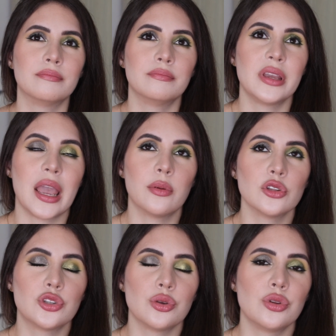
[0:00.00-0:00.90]
be
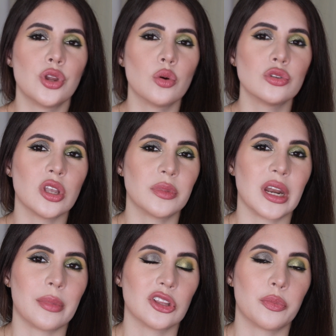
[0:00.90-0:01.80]
able to know something
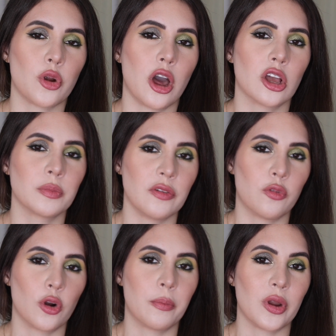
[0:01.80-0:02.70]
about the product
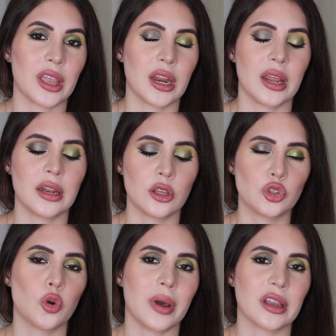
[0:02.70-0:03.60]
before bringing it
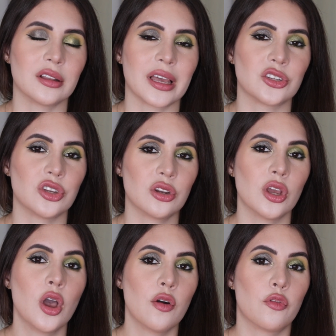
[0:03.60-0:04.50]
to my collection
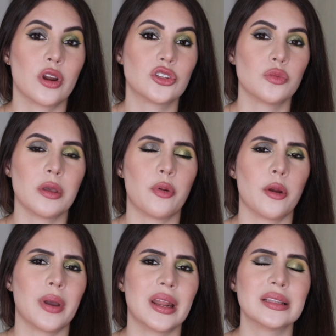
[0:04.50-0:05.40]
for it to be
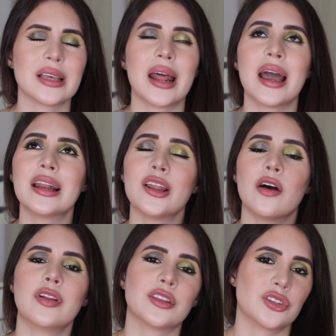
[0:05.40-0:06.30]
permanent. And I
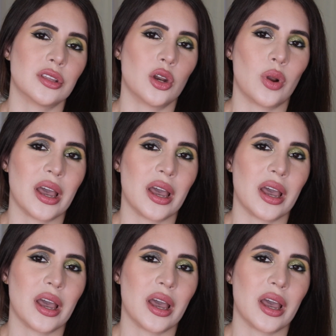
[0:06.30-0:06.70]
love Natasha Denona